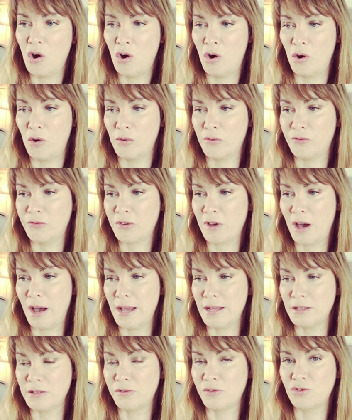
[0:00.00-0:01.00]
of
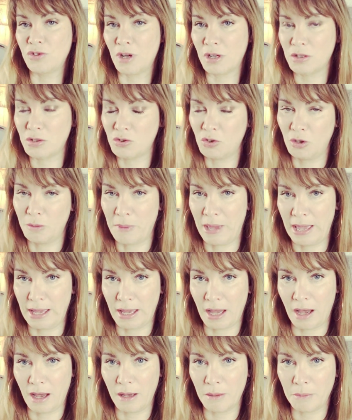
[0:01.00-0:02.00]
kind of drugstore
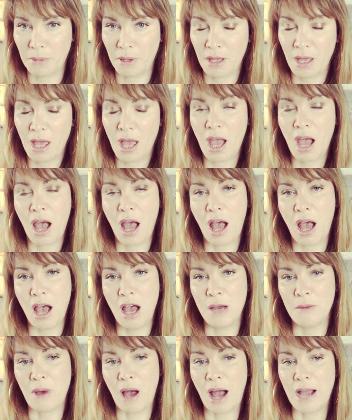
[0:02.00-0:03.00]
makeup,
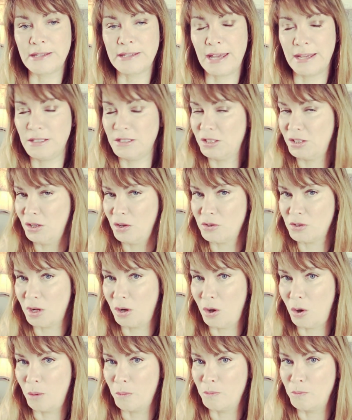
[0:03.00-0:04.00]
I tend to use
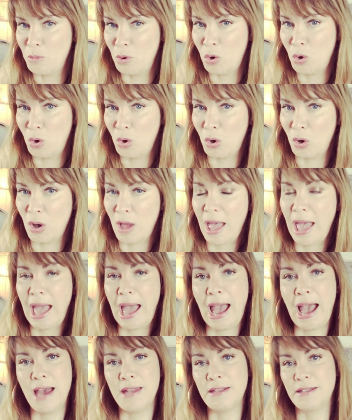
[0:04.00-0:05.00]
a lot more
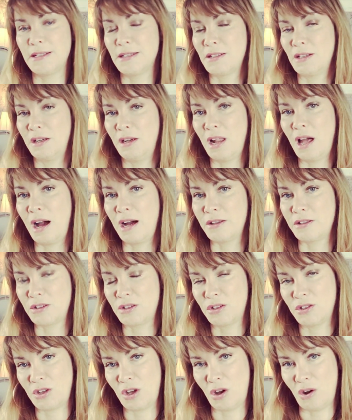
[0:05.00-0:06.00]
and it doesn't
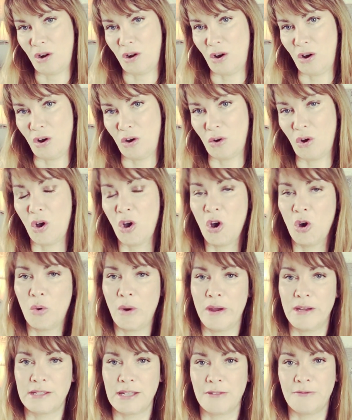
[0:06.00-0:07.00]
last so long,
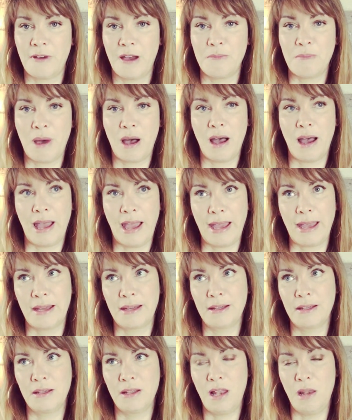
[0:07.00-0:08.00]
whereas if I
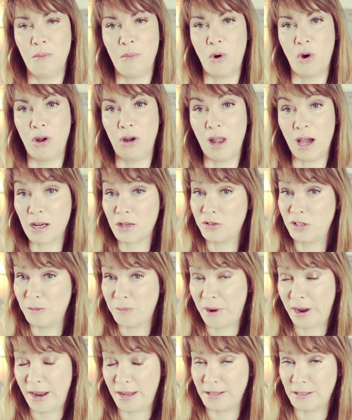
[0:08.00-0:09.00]
buy more
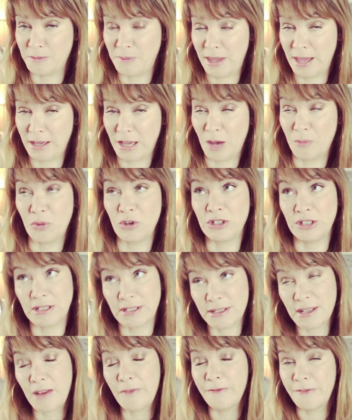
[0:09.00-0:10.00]
luxury brand makeup, which
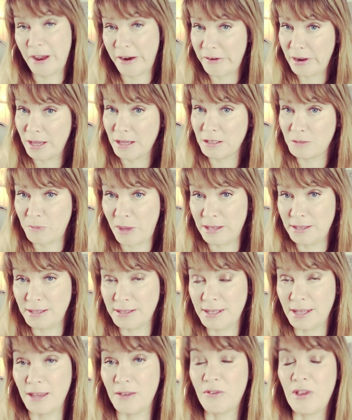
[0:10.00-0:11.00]
is very
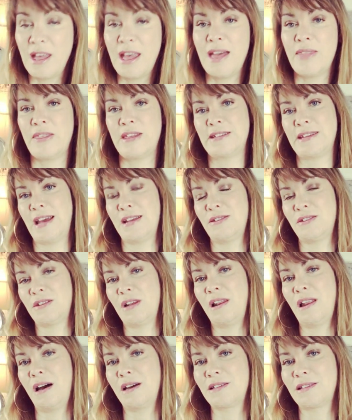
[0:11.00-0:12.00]
expensive, it tends
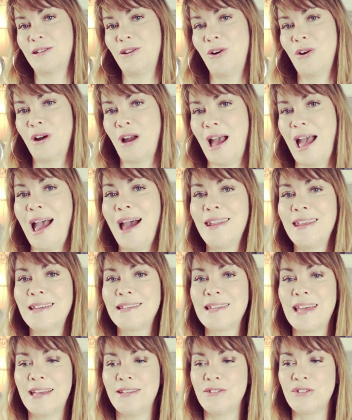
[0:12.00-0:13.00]
to last longer and
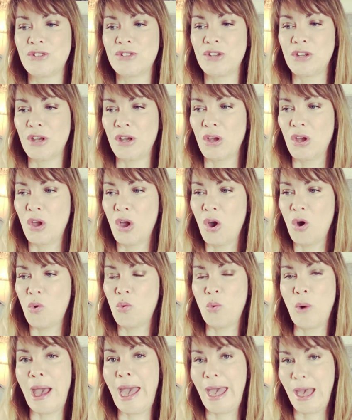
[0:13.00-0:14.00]
it tends to
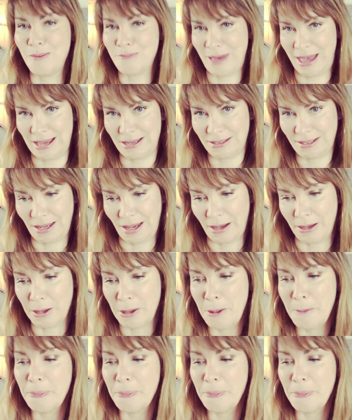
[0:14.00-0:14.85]
wear better.